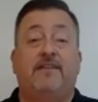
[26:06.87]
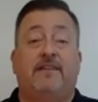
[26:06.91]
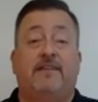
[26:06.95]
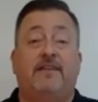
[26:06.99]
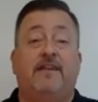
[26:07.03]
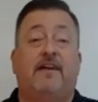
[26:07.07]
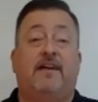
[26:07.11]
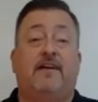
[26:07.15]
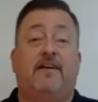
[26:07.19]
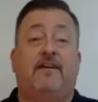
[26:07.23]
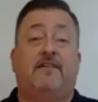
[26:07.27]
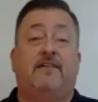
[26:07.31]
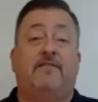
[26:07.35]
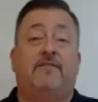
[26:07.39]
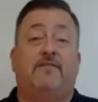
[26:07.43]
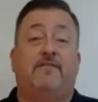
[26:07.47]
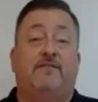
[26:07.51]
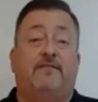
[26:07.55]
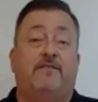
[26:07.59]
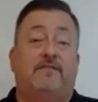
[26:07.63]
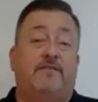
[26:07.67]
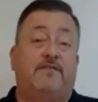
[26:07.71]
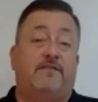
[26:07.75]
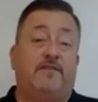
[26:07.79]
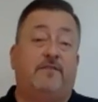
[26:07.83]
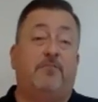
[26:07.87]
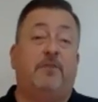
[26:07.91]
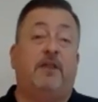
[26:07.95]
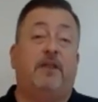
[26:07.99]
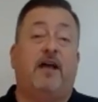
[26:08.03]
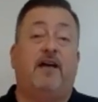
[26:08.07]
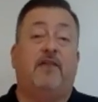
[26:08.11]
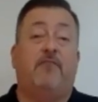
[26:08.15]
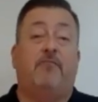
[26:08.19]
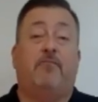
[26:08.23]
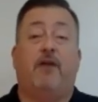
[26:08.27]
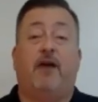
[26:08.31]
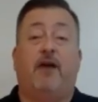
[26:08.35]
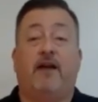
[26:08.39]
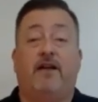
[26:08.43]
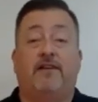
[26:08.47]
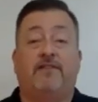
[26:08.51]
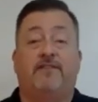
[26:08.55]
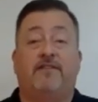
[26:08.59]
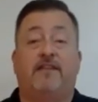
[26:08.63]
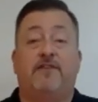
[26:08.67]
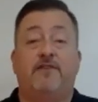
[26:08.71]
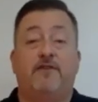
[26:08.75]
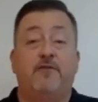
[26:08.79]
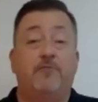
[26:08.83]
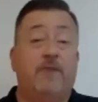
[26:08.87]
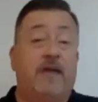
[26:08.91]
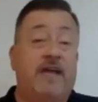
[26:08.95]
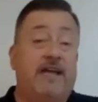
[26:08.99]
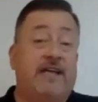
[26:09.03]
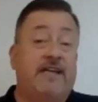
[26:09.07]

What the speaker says: of products that you may